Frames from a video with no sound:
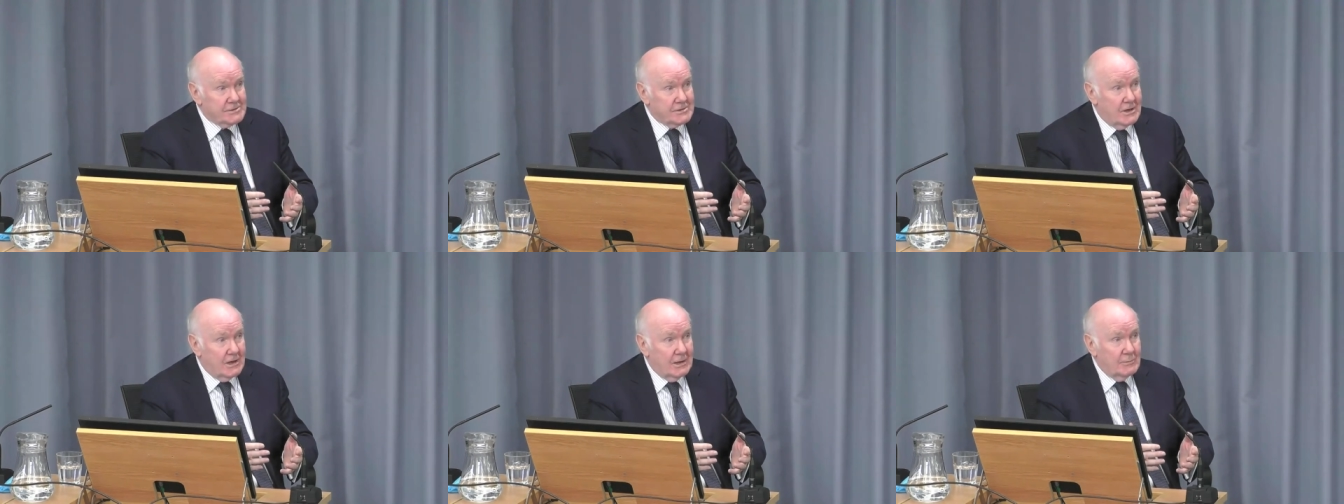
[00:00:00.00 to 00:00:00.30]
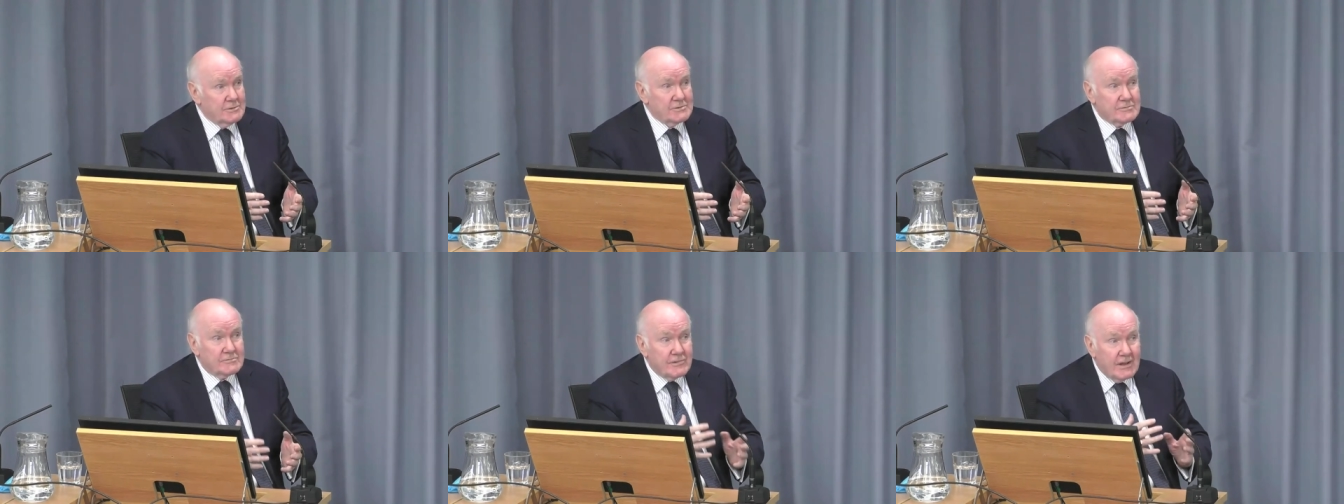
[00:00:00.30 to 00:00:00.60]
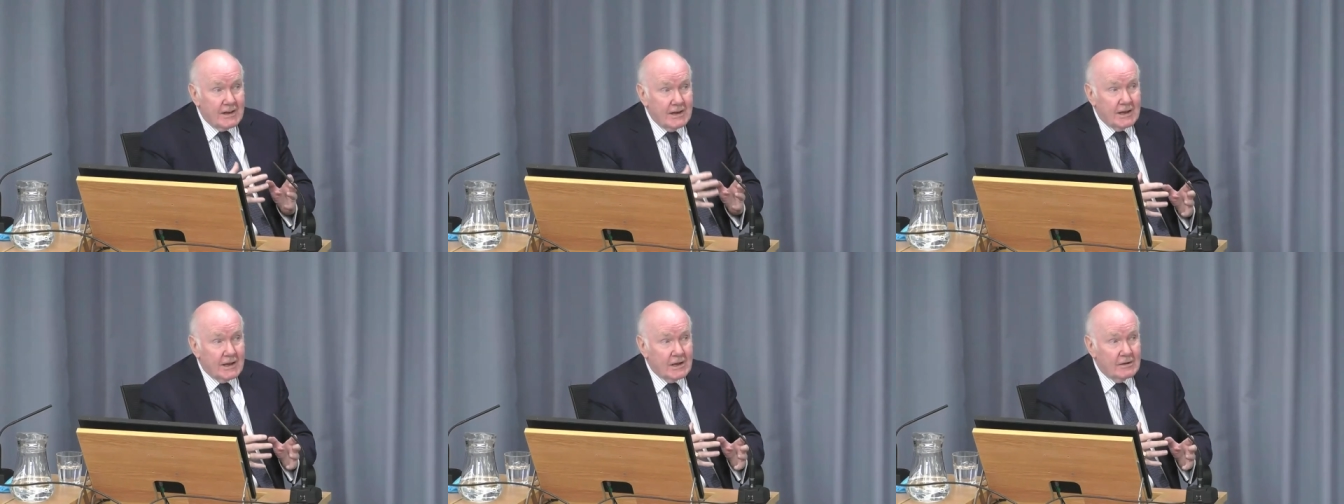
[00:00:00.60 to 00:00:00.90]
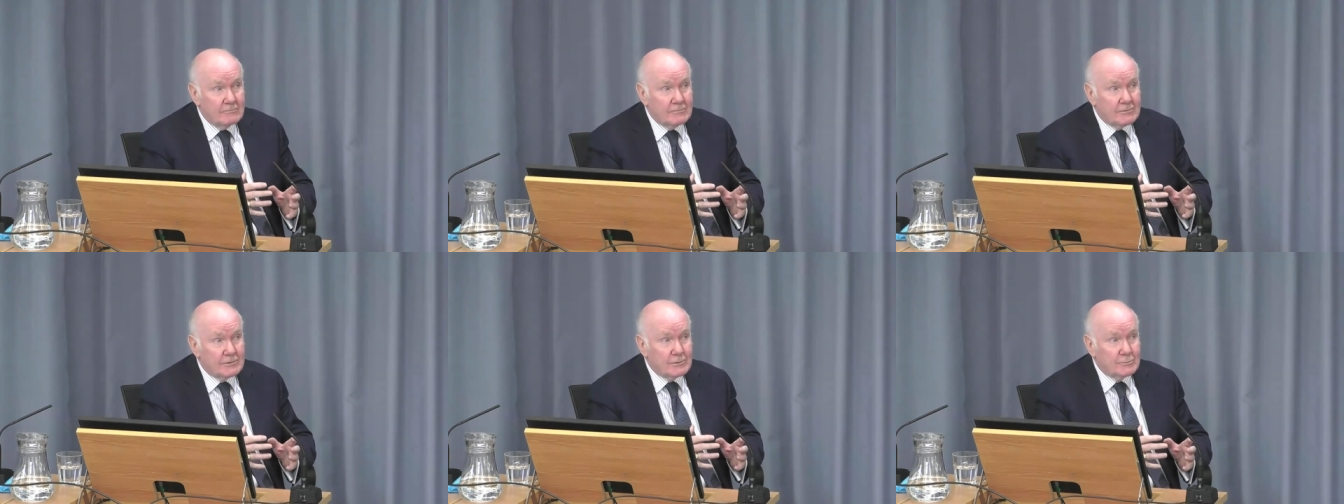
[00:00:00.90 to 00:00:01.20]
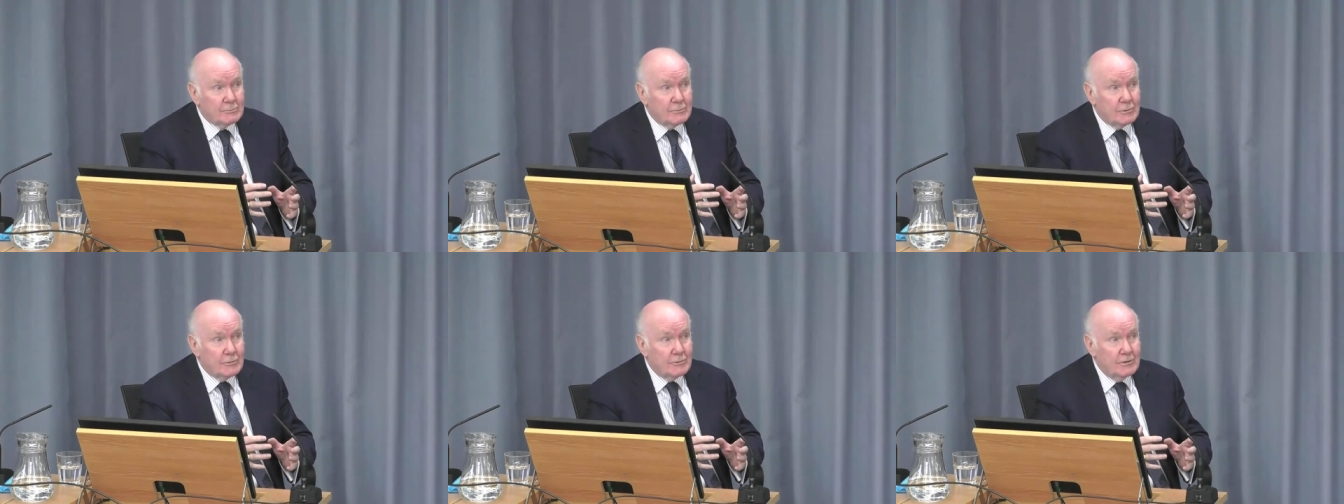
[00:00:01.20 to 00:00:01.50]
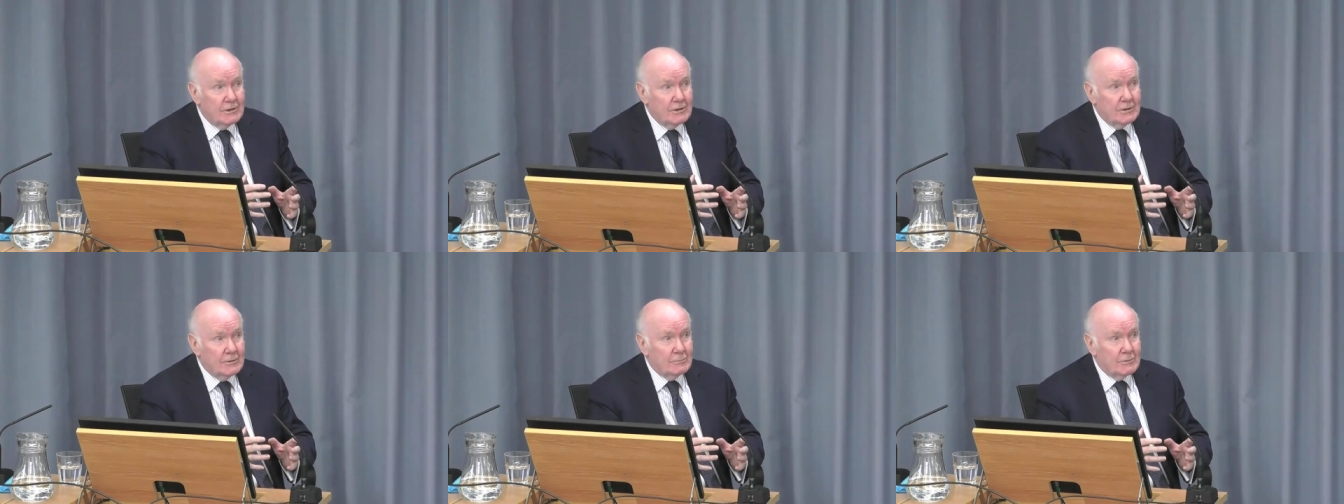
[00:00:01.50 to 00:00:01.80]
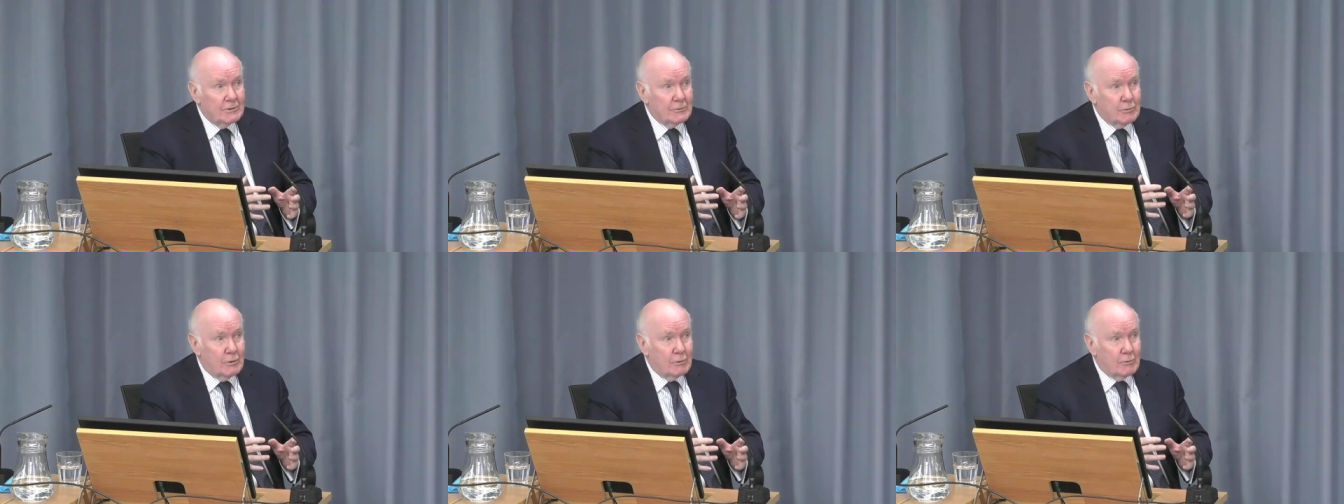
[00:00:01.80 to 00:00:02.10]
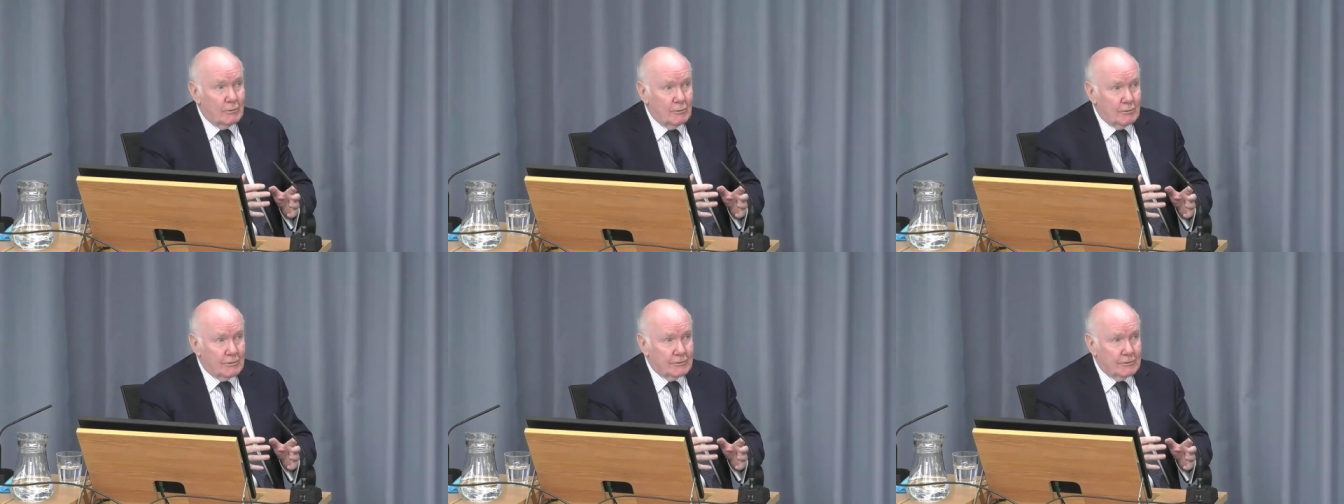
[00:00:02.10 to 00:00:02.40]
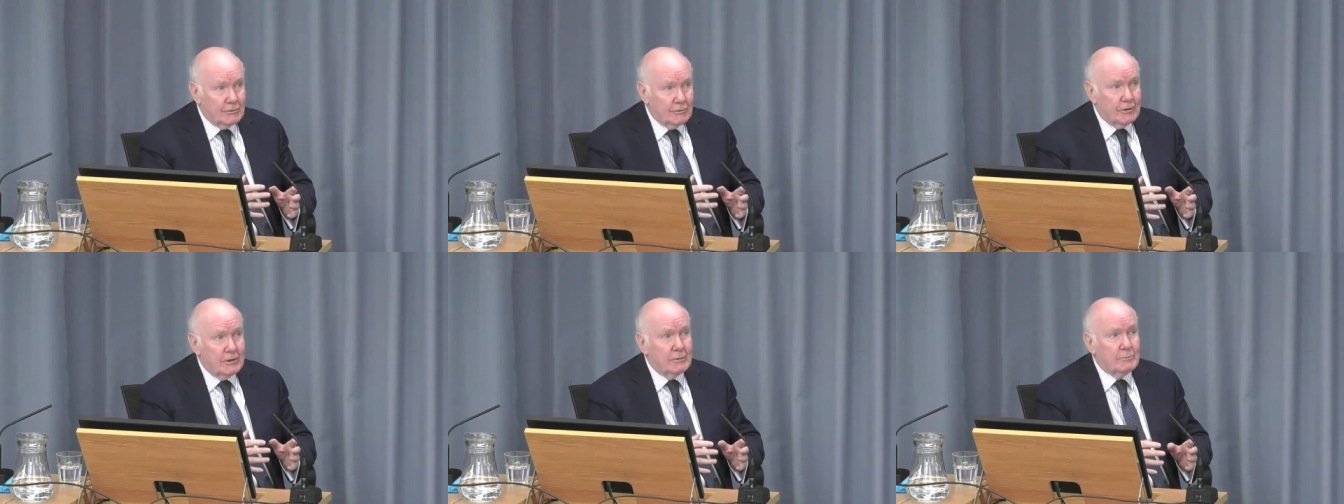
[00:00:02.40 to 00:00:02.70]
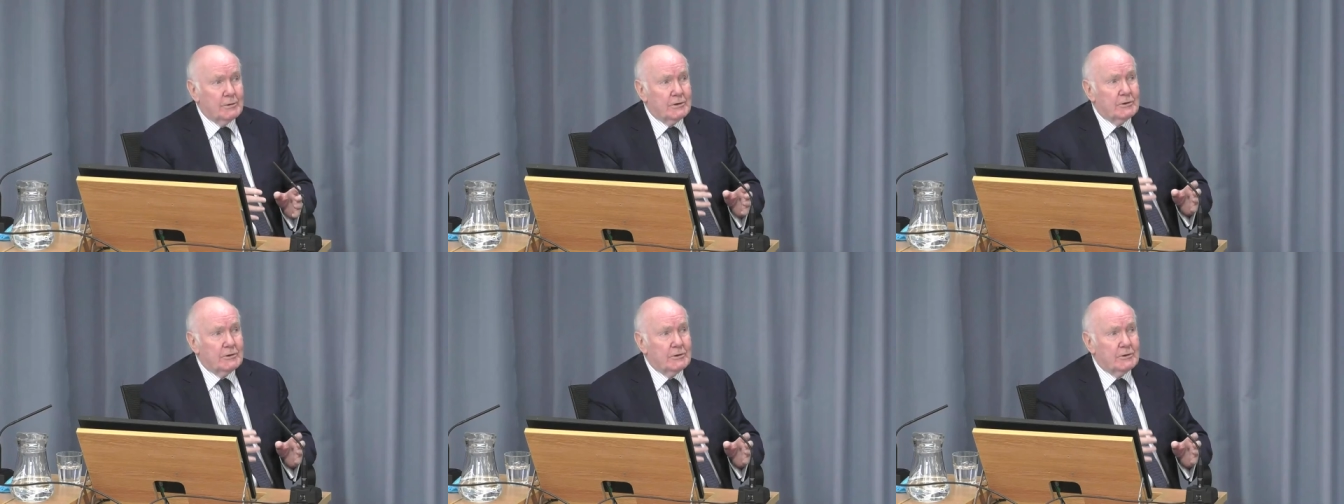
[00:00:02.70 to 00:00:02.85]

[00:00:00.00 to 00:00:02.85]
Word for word: So I was very comfortable with what we were doing,